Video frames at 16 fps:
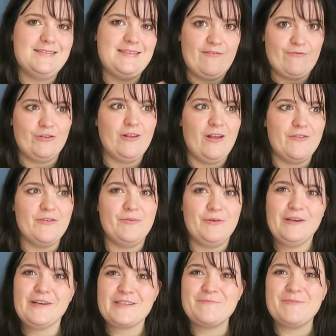several other
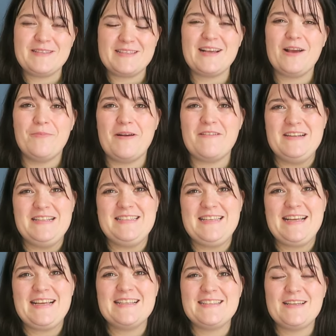books, but Sing Unburied
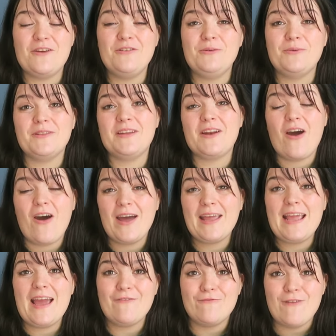Sing is the only one that
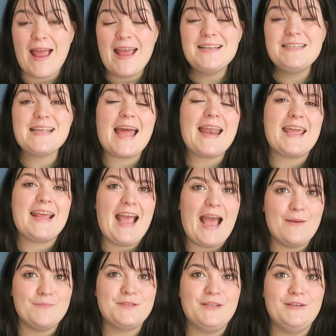I have read and I
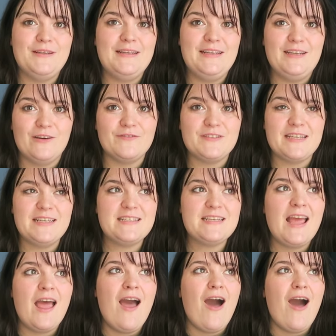absolutely loved it.